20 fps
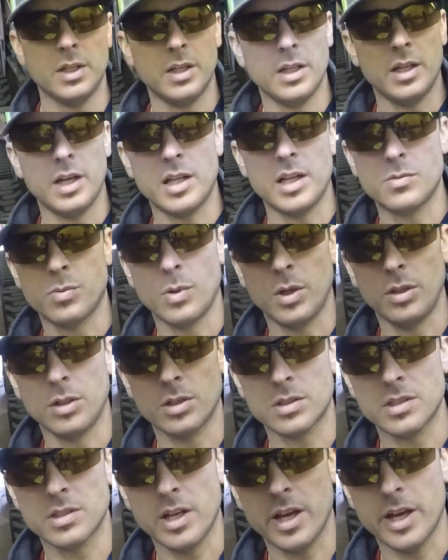That's what it
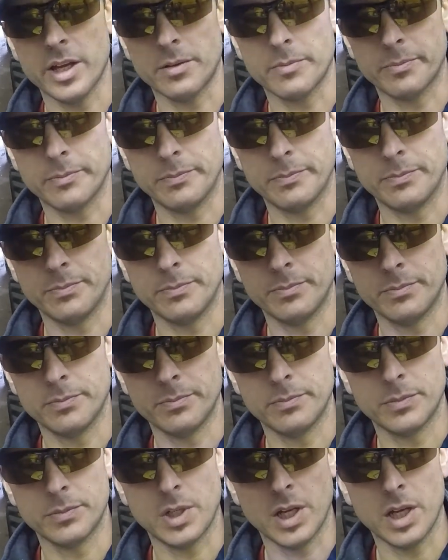looks like.
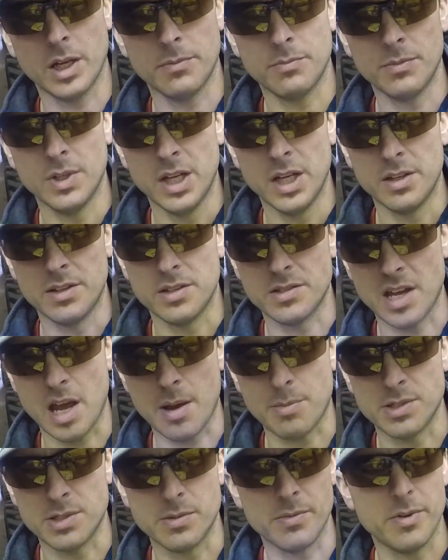Okay. This
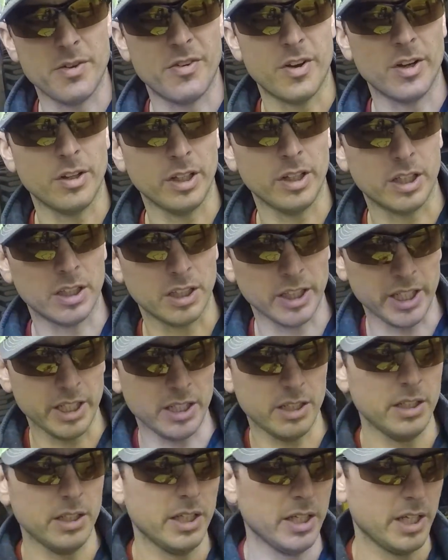happens to be fairly
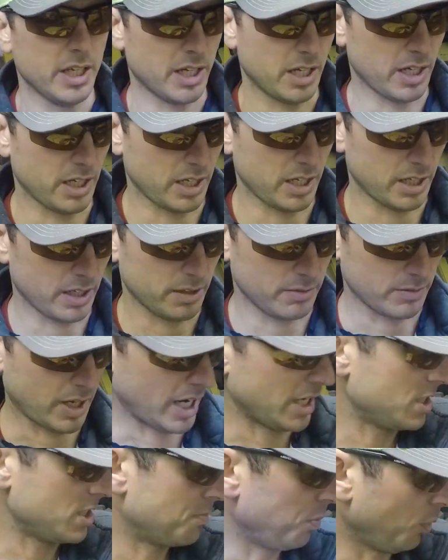clean.
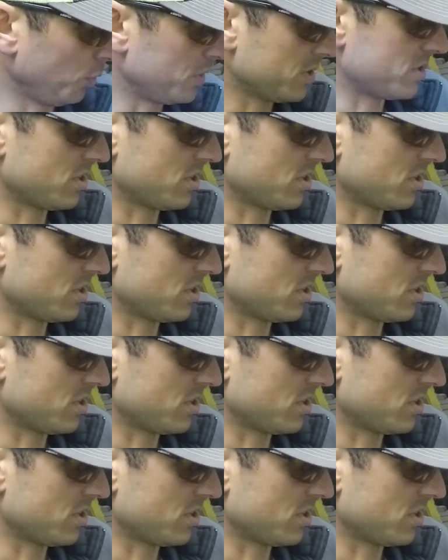I just pulled this